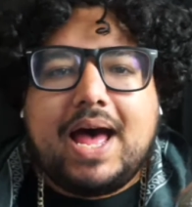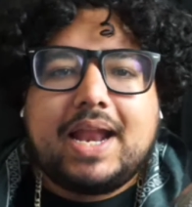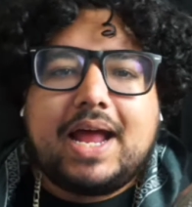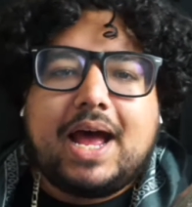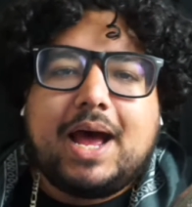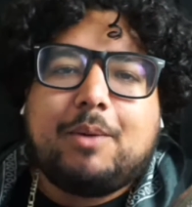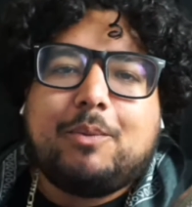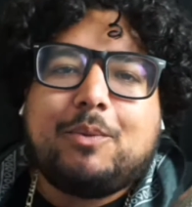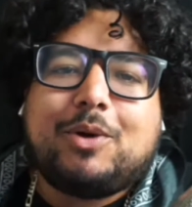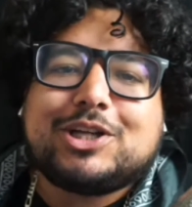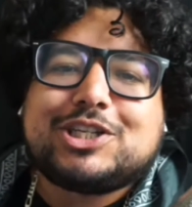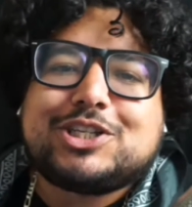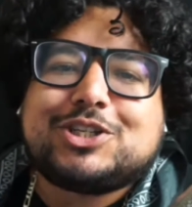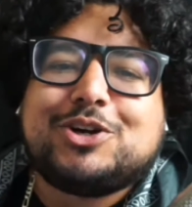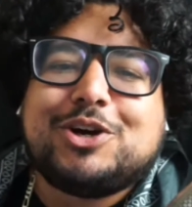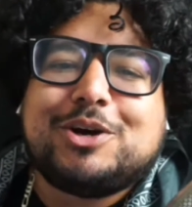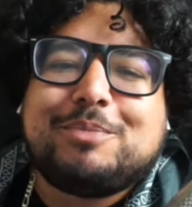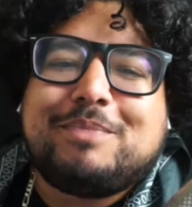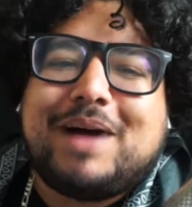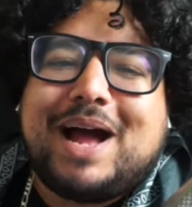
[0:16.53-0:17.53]
What's
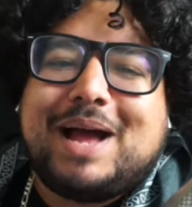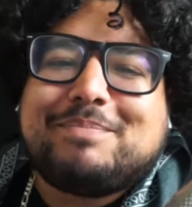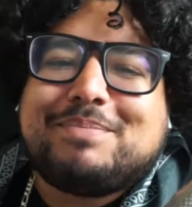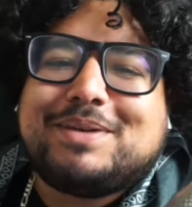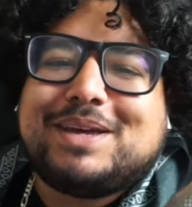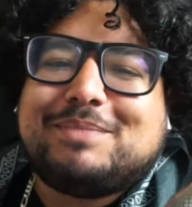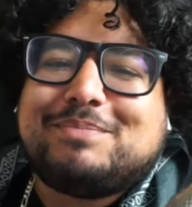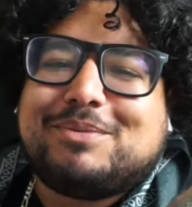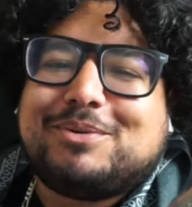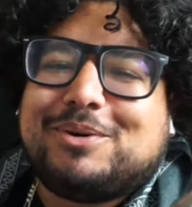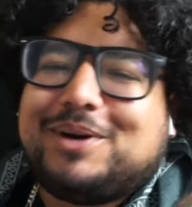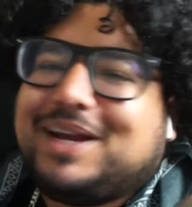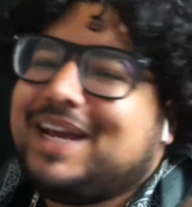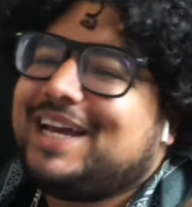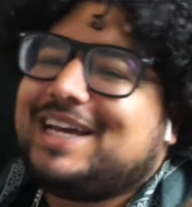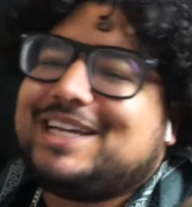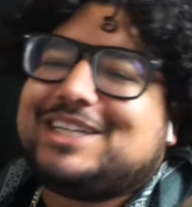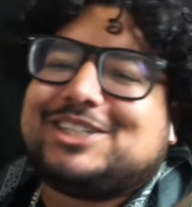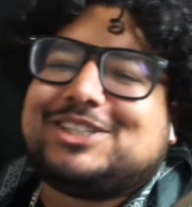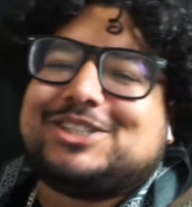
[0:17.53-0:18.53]
good, my people? It
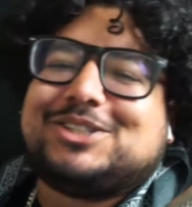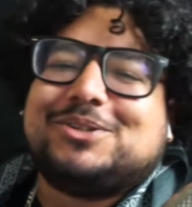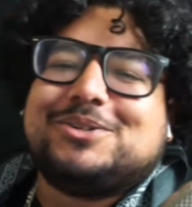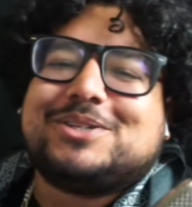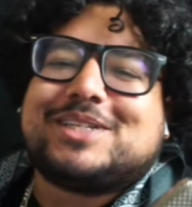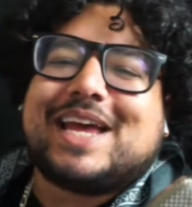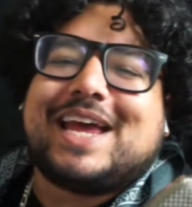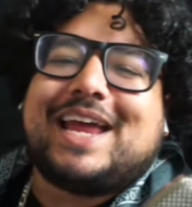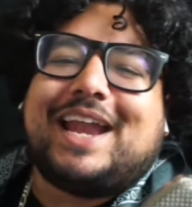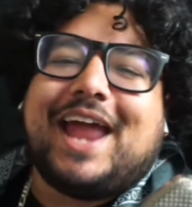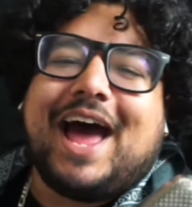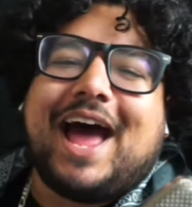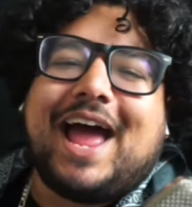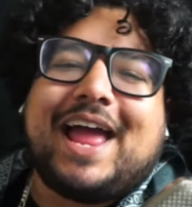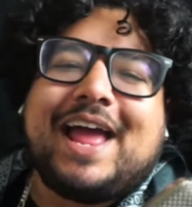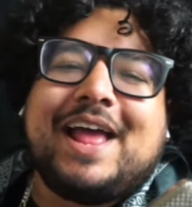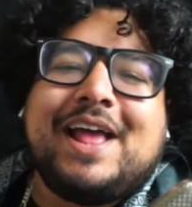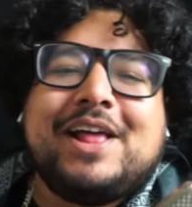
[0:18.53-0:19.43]
is Tuesday night.